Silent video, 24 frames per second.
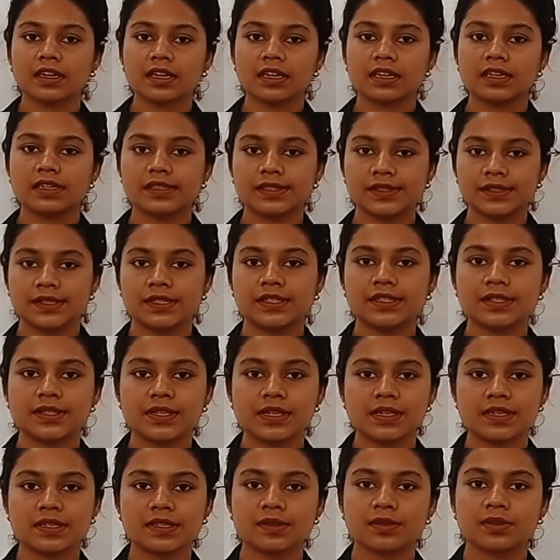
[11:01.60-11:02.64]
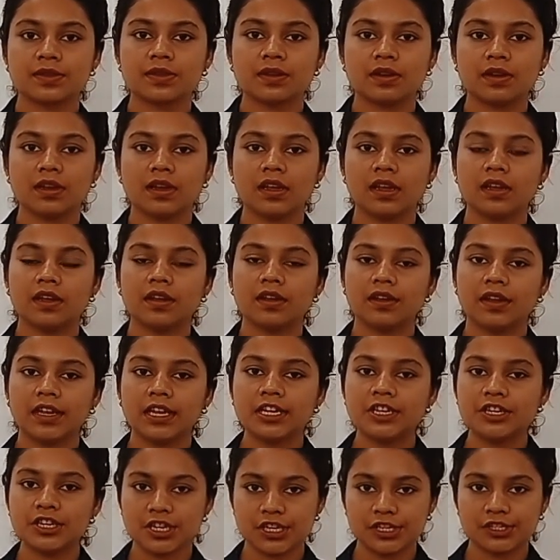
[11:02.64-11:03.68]
cause disease in
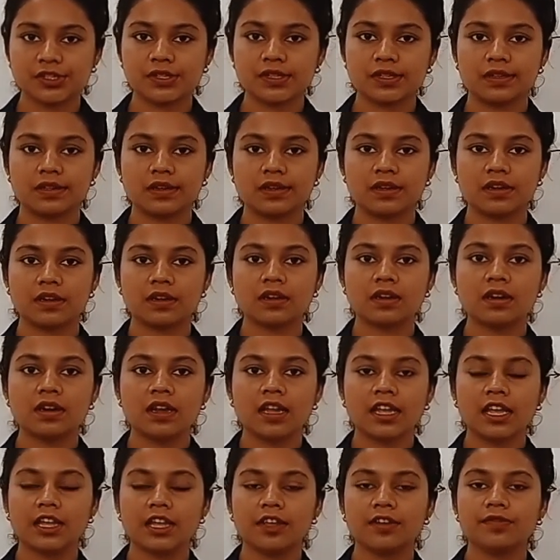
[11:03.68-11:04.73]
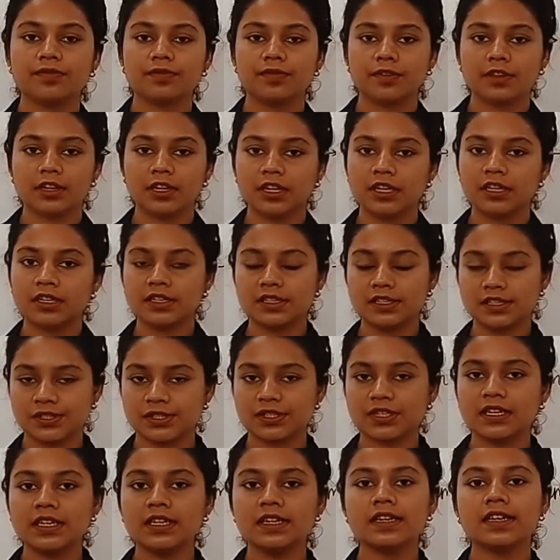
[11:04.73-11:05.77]
danger if it is
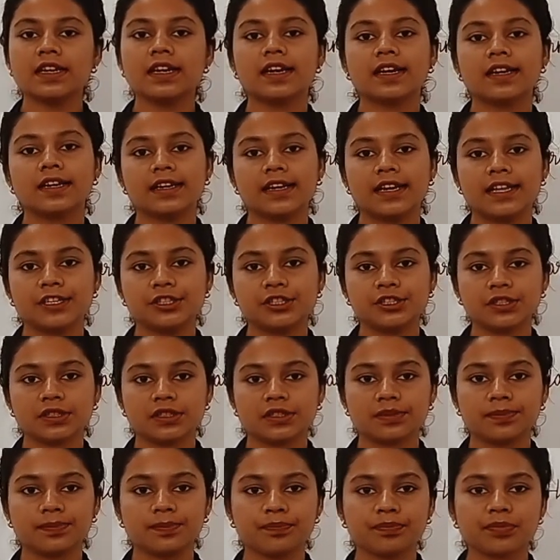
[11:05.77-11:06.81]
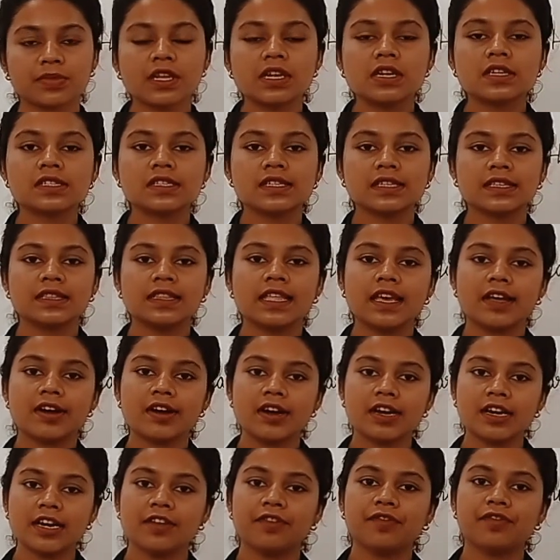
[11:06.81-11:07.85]
in danger. See, there are
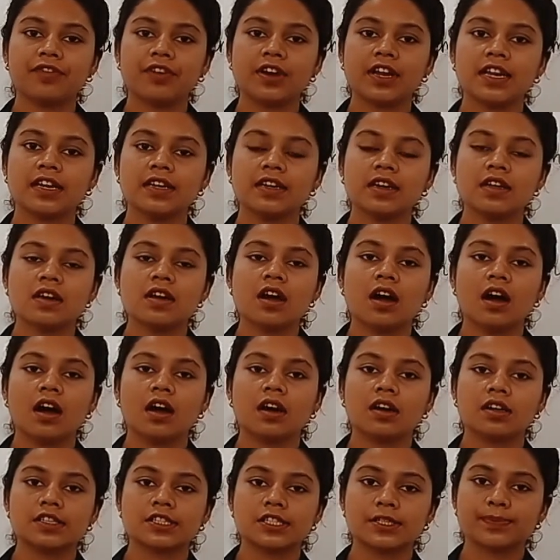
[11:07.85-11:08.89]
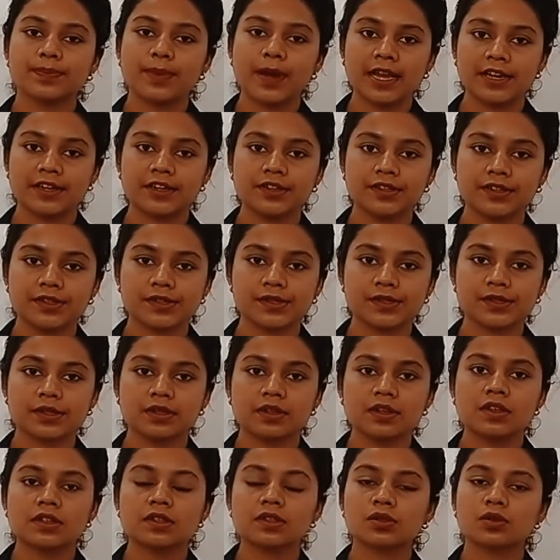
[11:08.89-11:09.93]
different spiders.
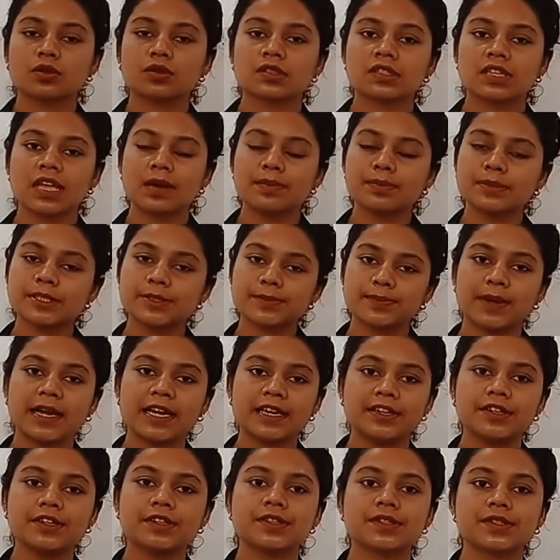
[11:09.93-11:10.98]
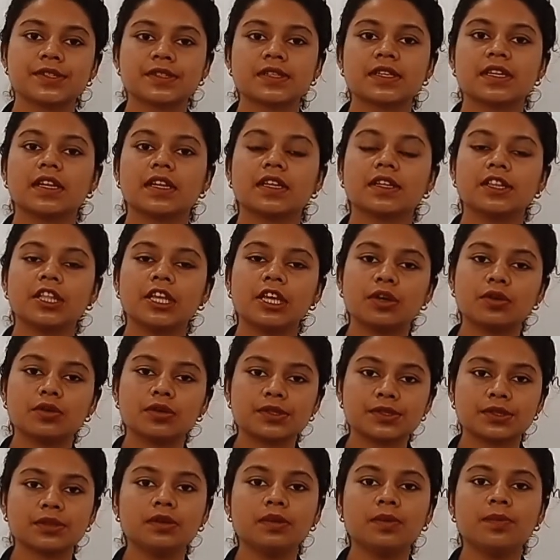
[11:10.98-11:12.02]
So some spiders, they
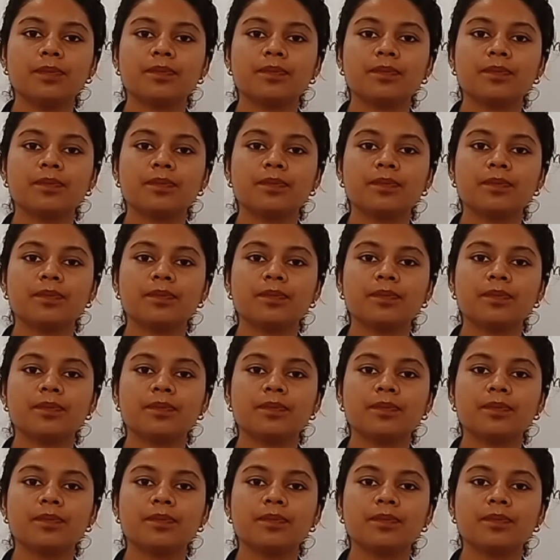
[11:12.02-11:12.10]
also